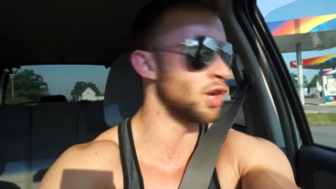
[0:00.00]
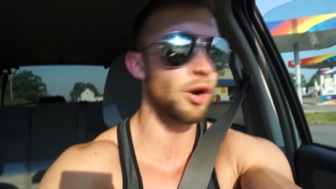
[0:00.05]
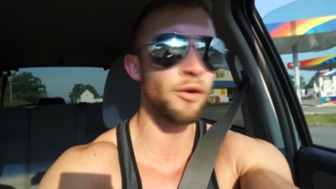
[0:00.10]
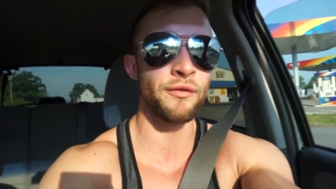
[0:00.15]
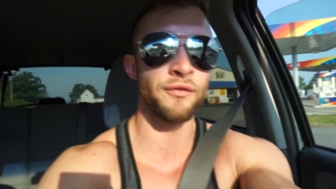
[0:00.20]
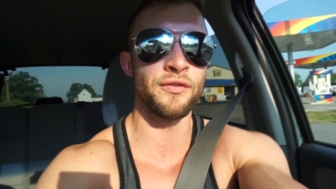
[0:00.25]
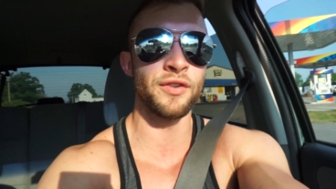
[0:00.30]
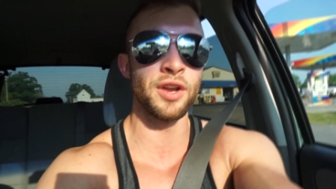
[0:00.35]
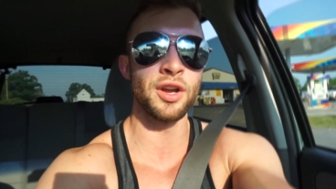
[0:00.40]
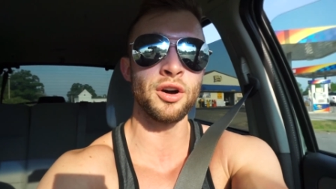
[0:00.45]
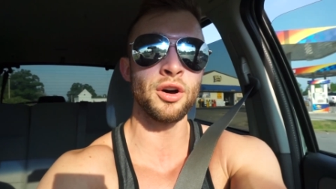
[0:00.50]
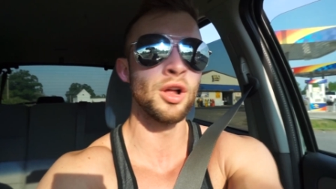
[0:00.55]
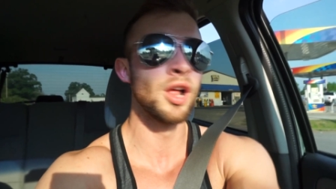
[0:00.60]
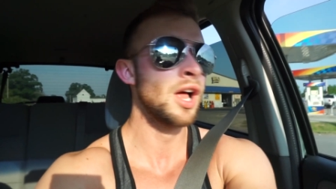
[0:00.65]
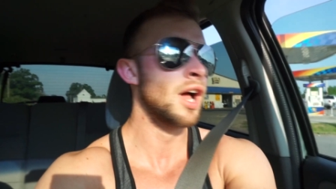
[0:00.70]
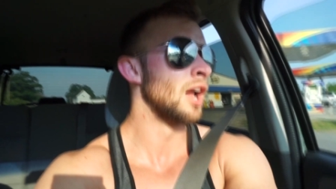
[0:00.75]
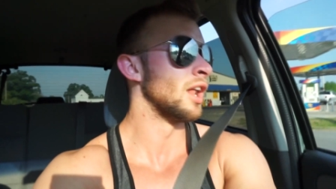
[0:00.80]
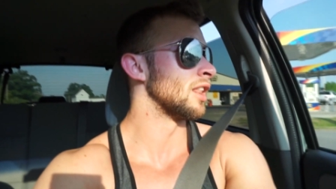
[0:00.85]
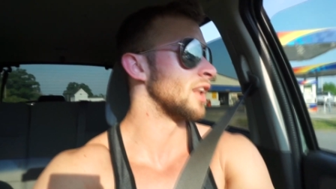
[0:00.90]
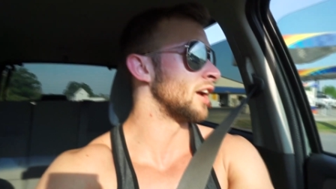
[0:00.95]
Don't feel
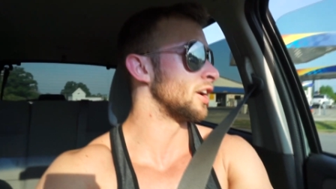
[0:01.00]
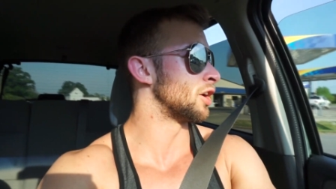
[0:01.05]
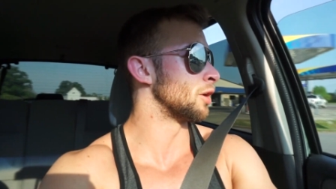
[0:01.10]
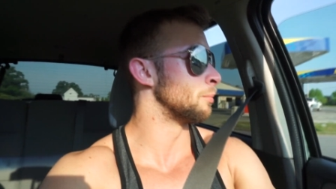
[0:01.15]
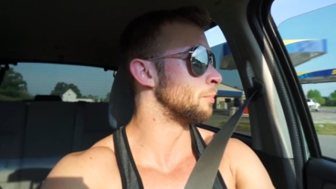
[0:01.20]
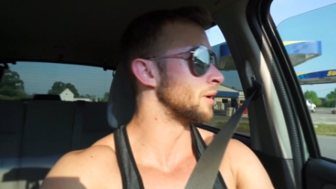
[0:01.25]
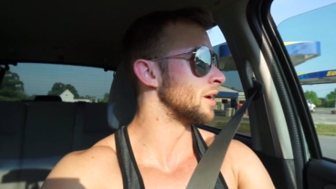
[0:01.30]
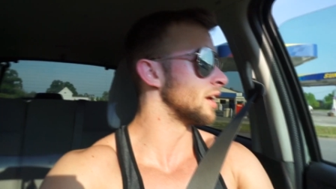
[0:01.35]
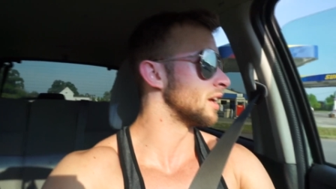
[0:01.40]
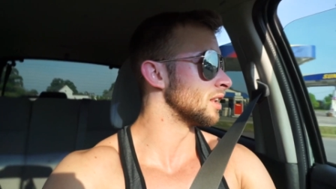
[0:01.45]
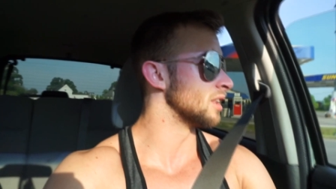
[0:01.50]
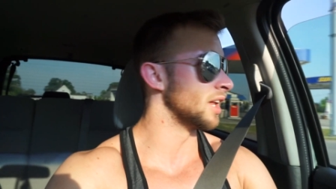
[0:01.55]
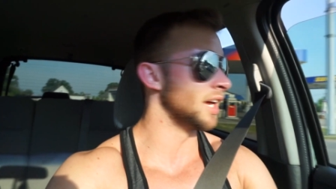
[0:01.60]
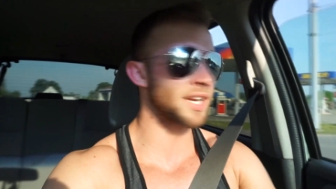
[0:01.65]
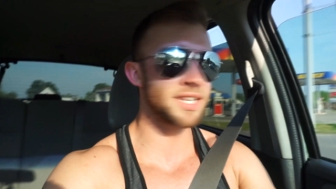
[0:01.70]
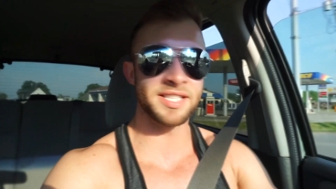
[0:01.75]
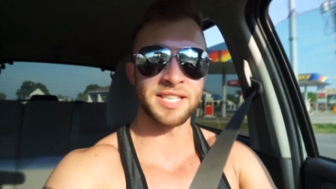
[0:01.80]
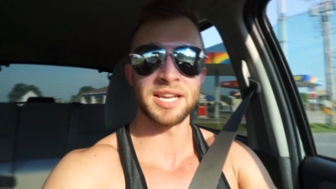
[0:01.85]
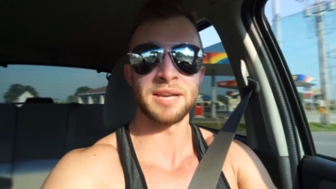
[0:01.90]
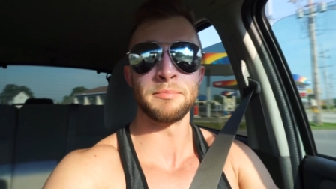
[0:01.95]
like you're being
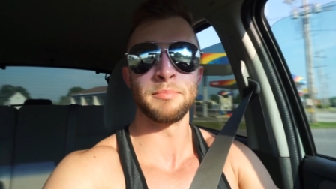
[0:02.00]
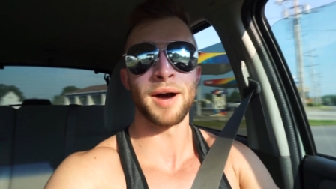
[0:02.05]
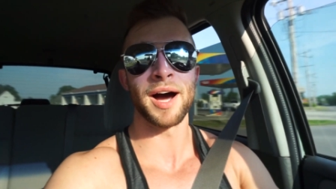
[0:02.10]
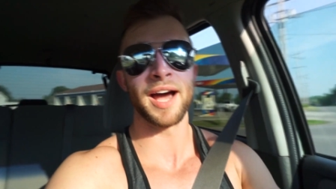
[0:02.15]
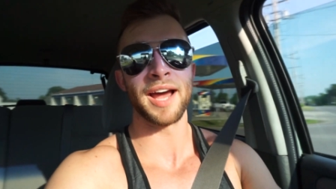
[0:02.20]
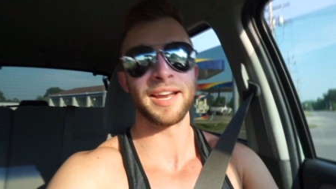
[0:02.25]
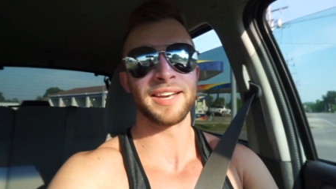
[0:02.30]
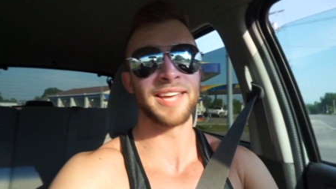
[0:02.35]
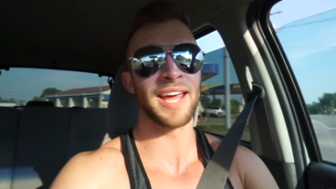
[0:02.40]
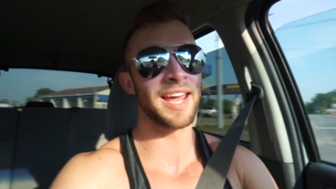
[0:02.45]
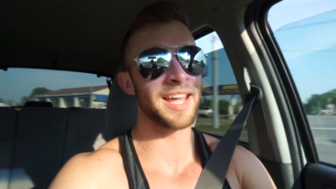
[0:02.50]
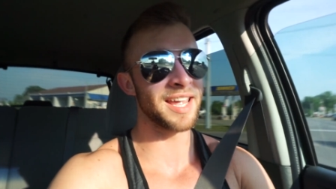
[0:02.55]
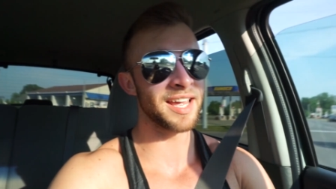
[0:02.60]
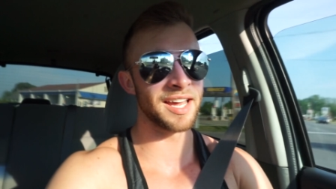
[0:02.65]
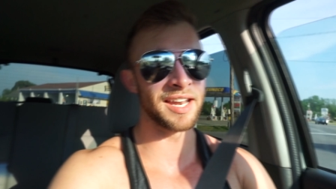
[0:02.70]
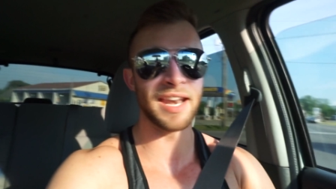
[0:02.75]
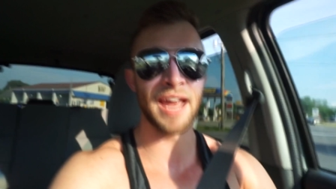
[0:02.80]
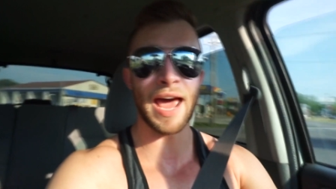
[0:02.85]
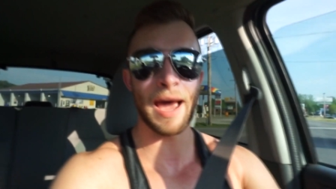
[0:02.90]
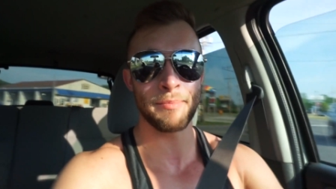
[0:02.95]
lazy by
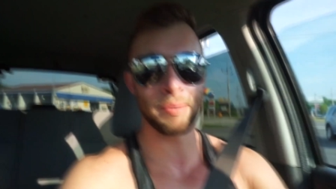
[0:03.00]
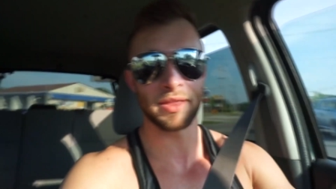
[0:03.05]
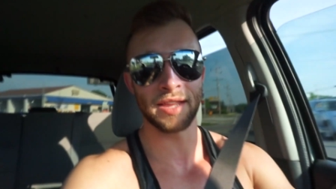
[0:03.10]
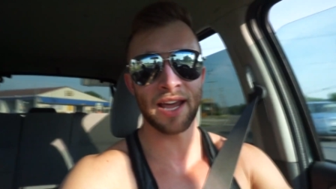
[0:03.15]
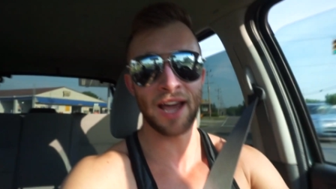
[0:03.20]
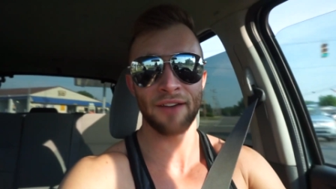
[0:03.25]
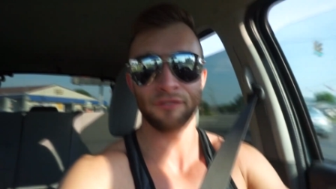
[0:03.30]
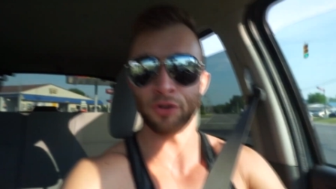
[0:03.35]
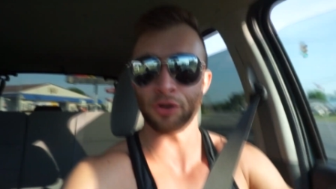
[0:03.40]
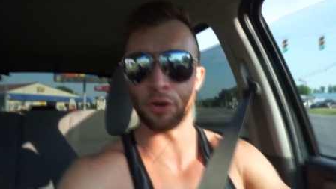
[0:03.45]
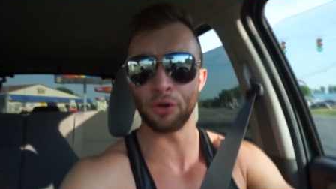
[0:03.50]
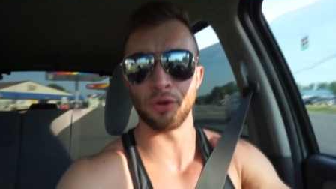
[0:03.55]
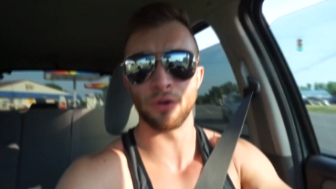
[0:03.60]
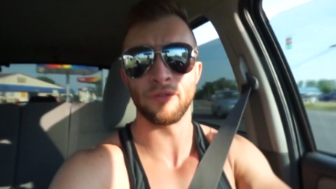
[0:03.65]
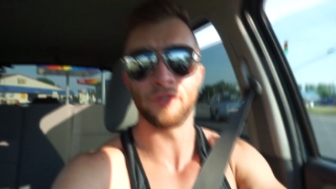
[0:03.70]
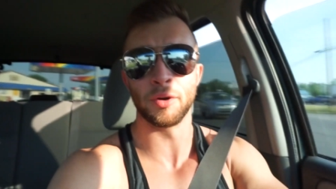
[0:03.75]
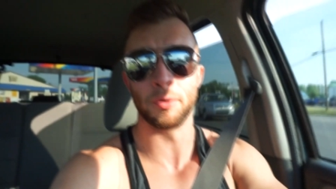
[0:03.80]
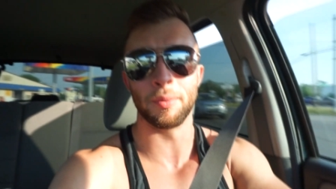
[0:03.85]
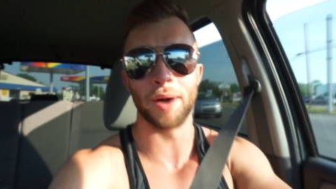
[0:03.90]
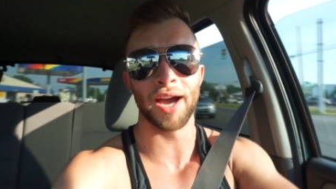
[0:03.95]
taking a nap in the afternoon
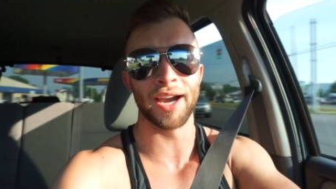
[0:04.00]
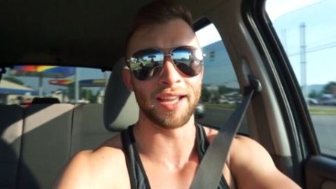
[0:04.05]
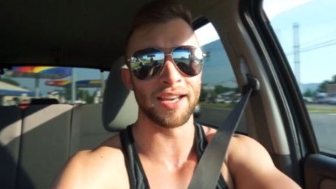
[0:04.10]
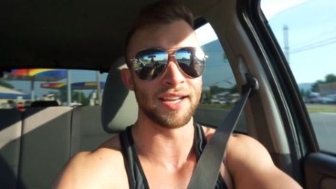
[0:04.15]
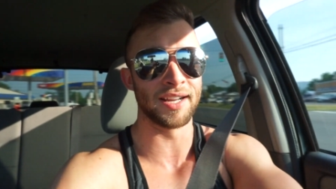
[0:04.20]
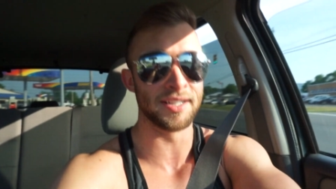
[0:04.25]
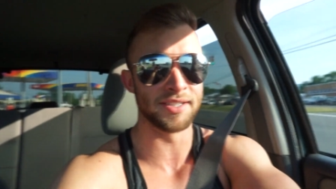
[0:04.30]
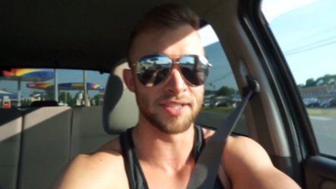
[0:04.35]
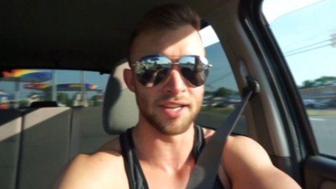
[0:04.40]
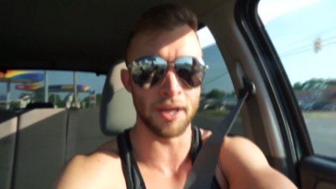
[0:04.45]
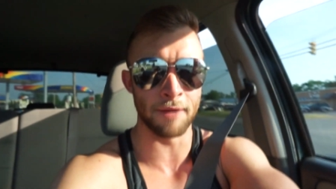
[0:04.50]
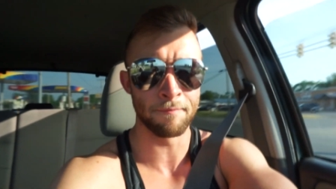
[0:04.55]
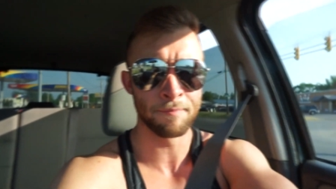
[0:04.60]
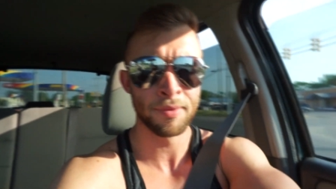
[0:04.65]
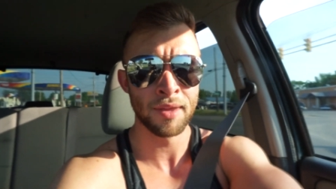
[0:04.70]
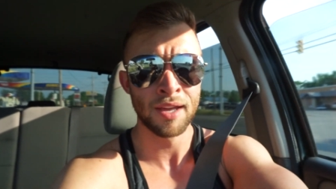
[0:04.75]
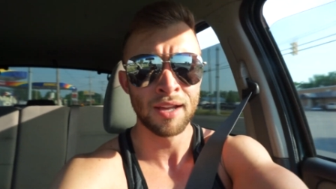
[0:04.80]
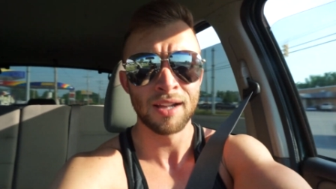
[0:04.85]
if your body needs it.